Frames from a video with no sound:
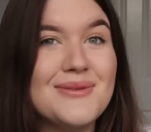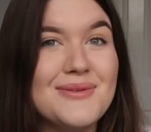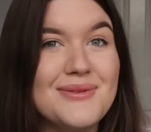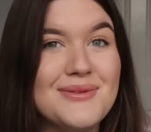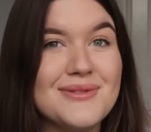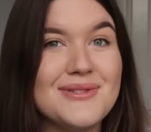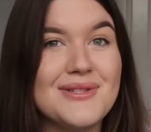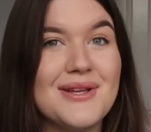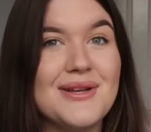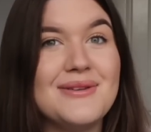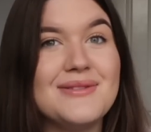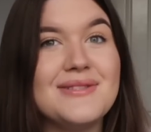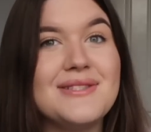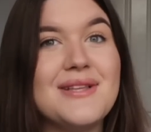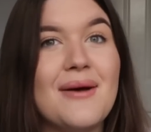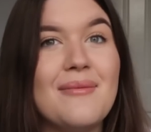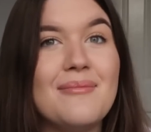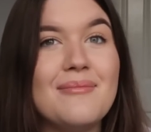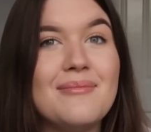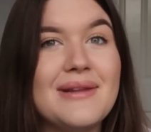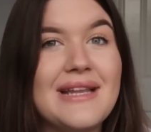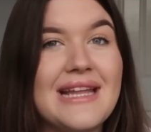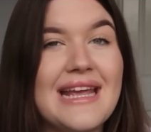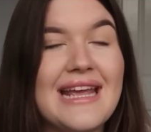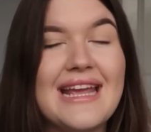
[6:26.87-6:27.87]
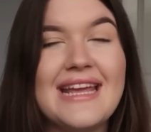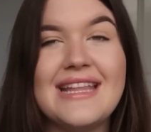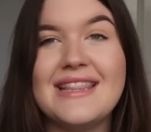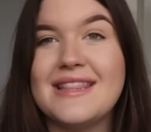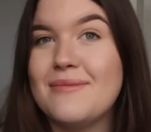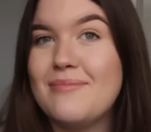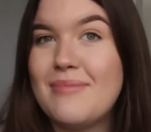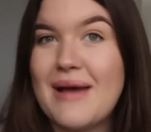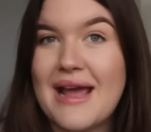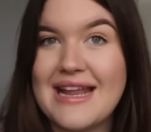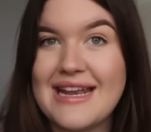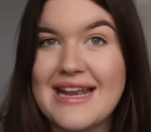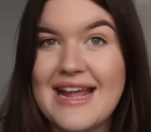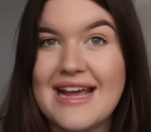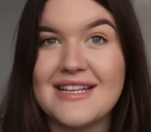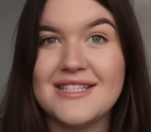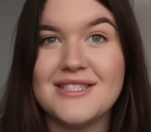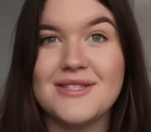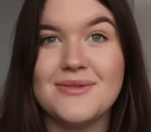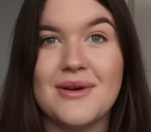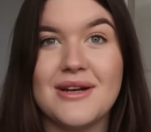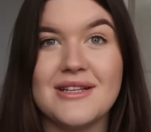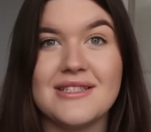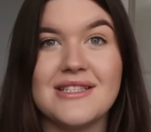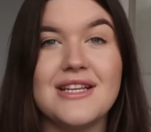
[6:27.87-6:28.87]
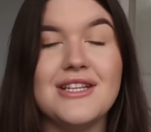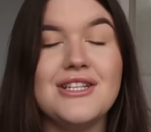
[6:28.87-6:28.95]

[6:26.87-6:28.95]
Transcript: Also, somebody in the bay next to us,